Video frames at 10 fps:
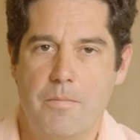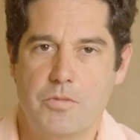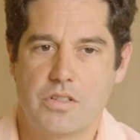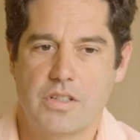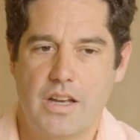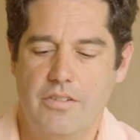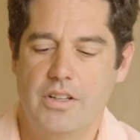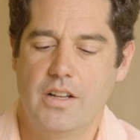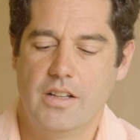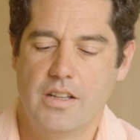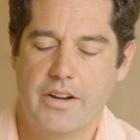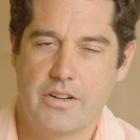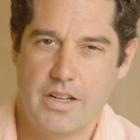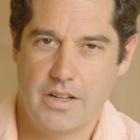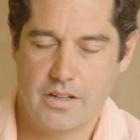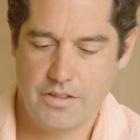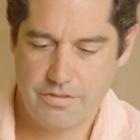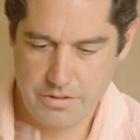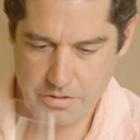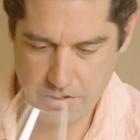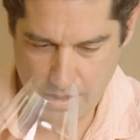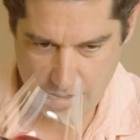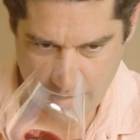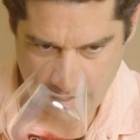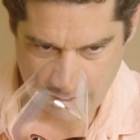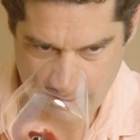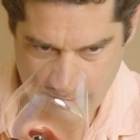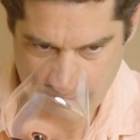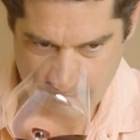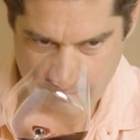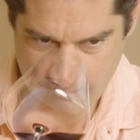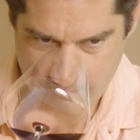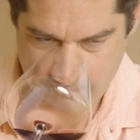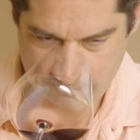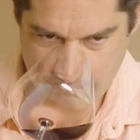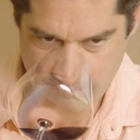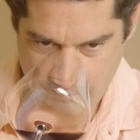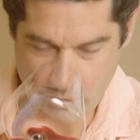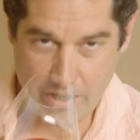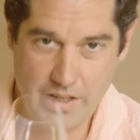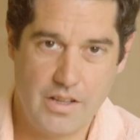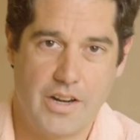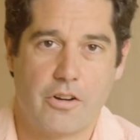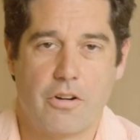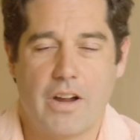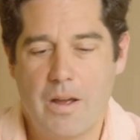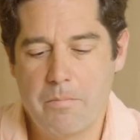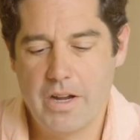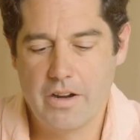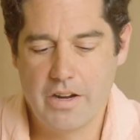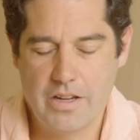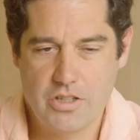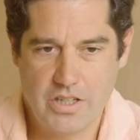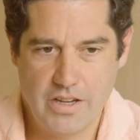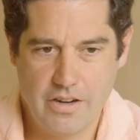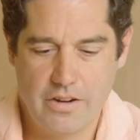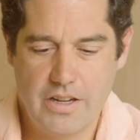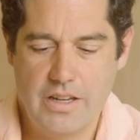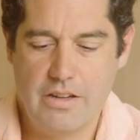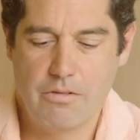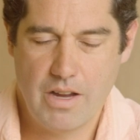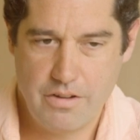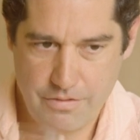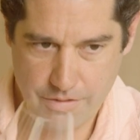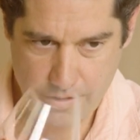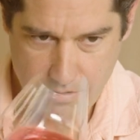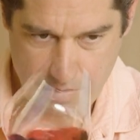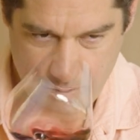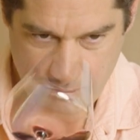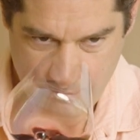just kind of a lighter take on the fruit side. So I get a lot of cranberry, cherry, red fruit,